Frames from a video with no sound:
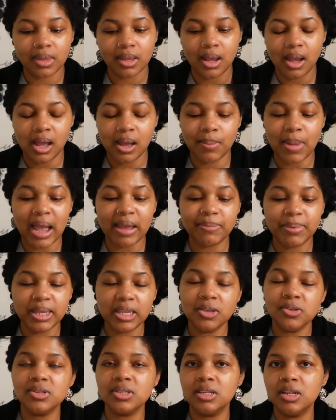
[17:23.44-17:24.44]
I've been
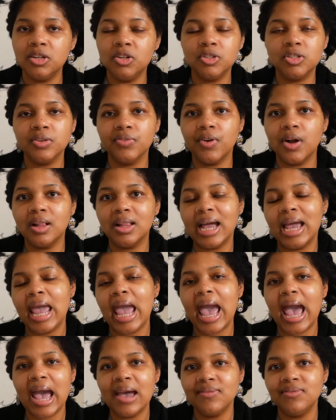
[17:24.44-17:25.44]
using the Nutrafol, I
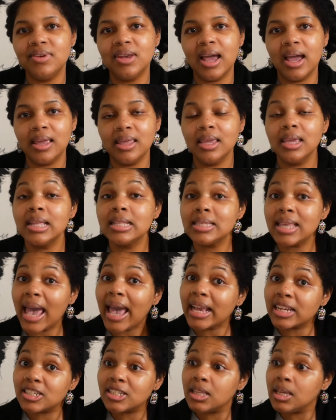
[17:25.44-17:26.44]
have not, it's
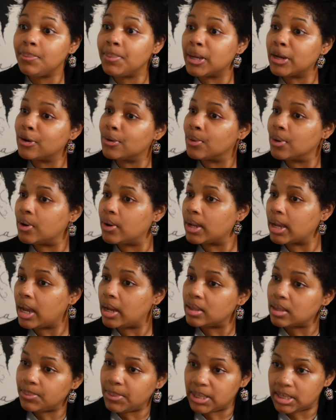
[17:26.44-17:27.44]
actually been growing
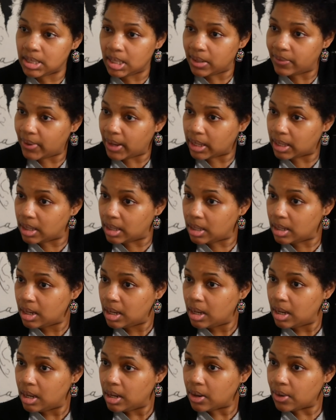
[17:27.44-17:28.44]
out. Let me see if I can
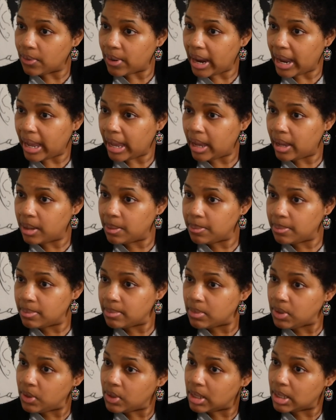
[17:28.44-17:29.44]
grab,
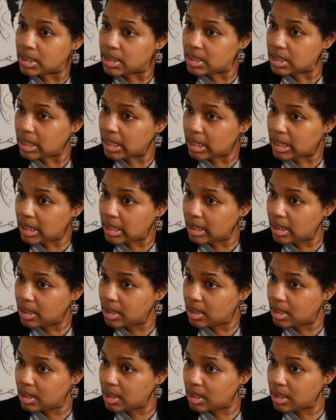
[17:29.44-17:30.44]
you can see
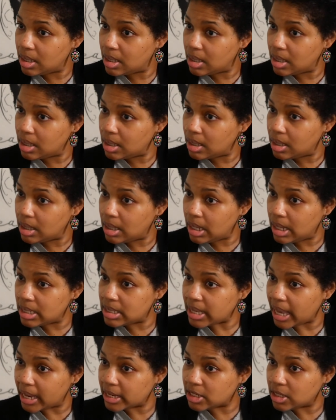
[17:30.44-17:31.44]
it's
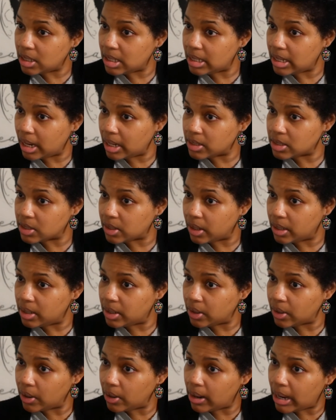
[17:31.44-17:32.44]
actually now starting to
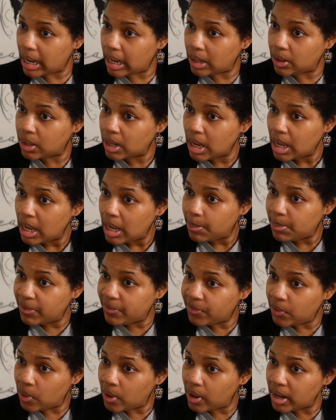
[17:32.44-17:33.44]
grow out.
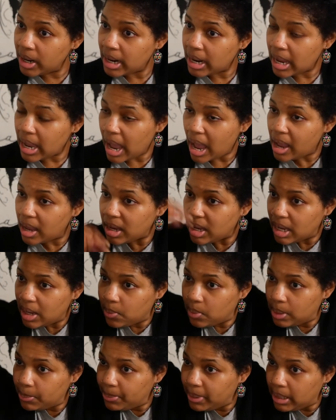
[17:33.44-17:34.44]
Before, it
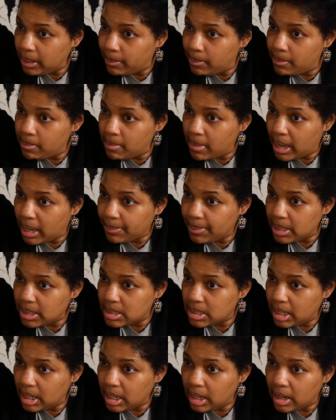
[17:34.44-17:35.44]
would be maybe
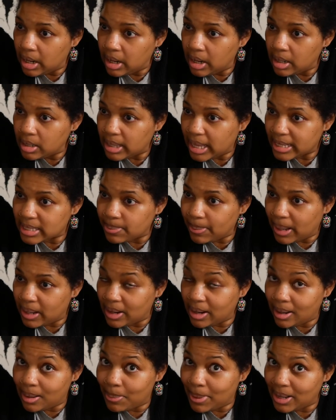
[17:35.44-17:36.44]
to here. That's
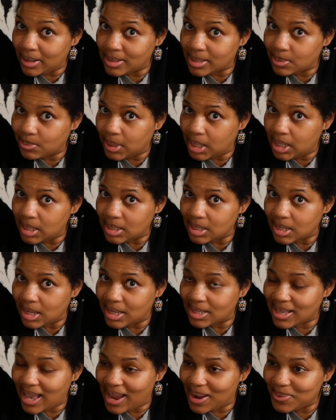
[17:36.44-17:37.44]
about as much
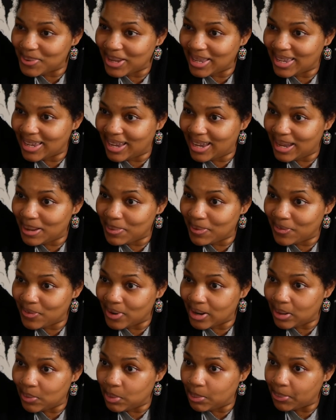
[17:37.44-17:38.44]
as I would get
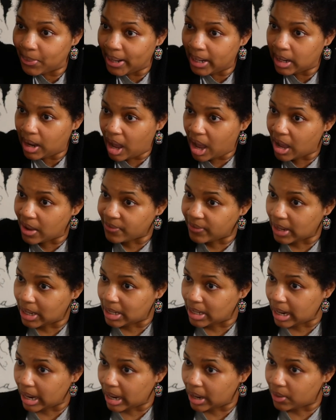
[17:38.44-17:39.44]
before it would break off. And
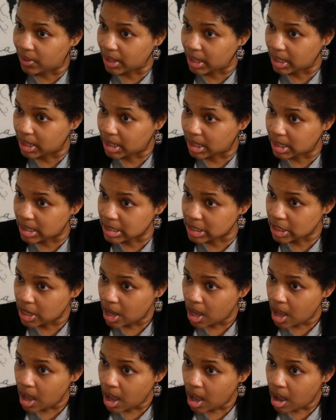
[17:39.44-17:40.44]
now it is
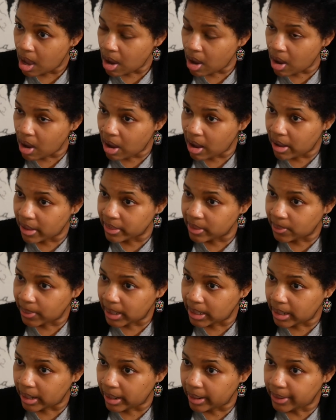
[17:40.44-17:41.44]
all the way
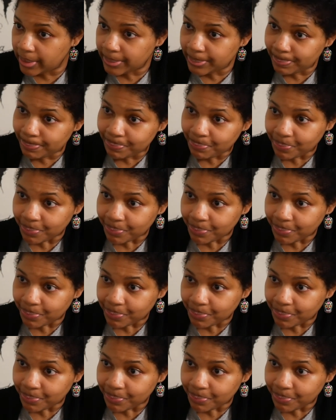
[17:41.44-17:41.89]
down.